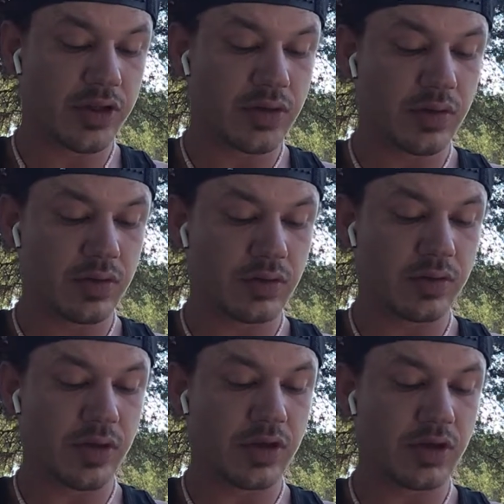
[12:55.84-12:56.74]

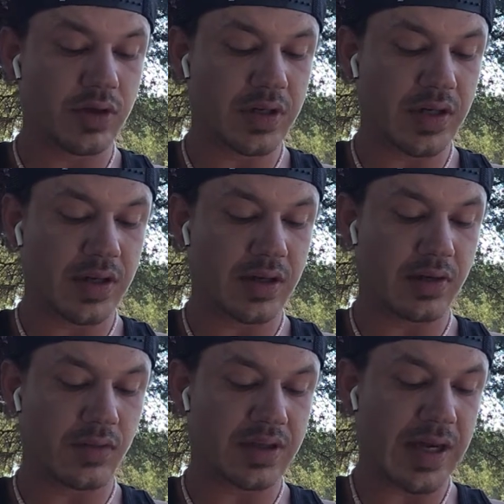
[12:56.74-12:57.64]
original unity
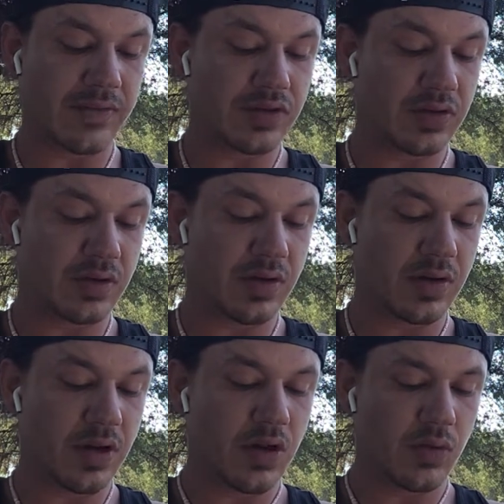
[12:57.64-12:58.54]
was
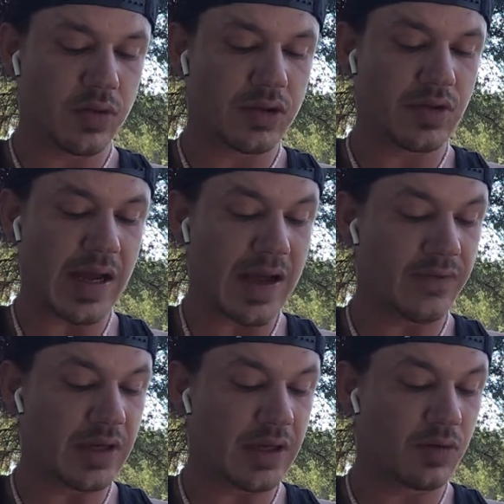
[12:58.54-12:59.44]
to
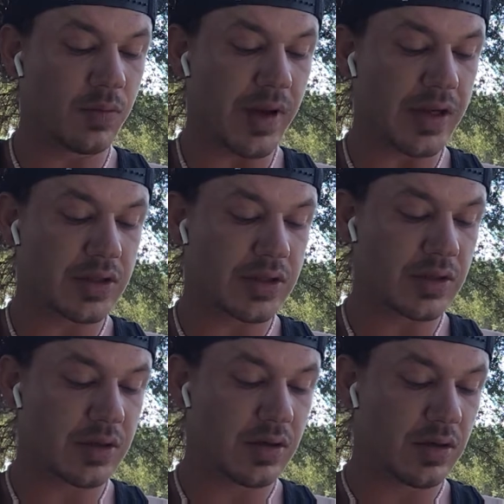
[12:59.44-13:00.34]
have an equal
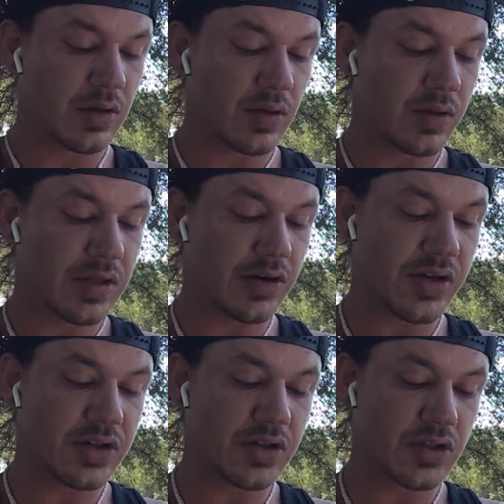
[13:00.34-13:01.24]
match. When
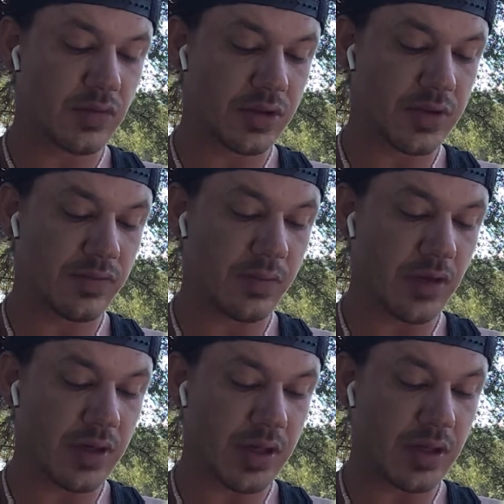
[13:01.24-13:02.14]
there is distortion
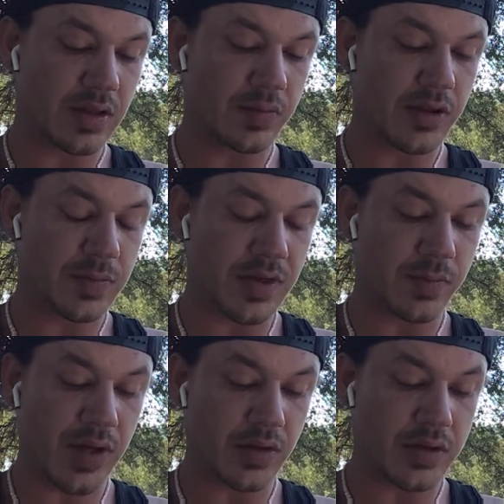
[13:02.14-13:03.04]
from unity, there
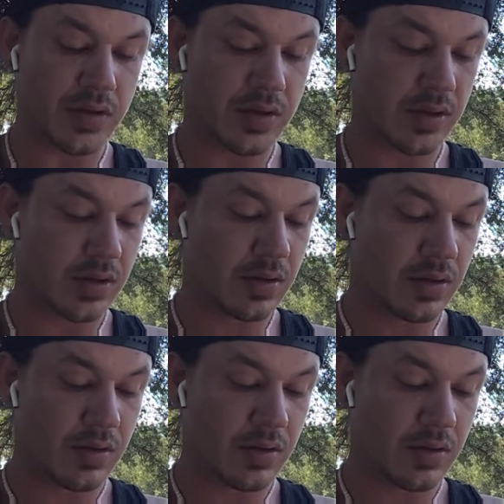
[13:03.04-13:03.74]
must be a balance.